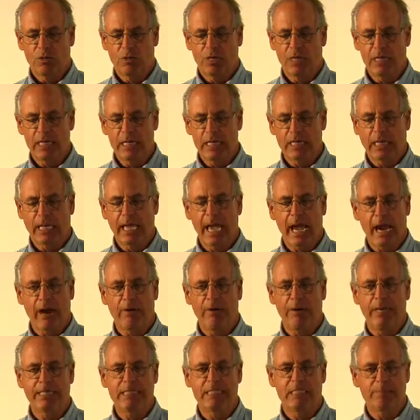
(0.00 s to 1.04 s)
you need to
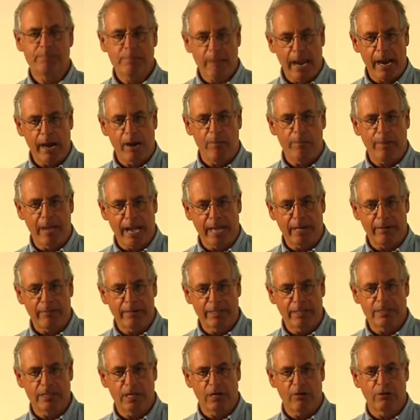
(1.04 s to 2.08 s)
carry spare
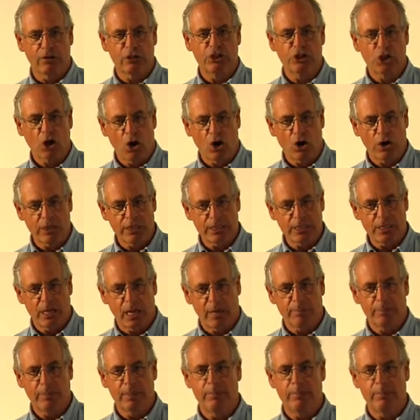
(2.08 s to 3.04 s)
batteries that are charged up,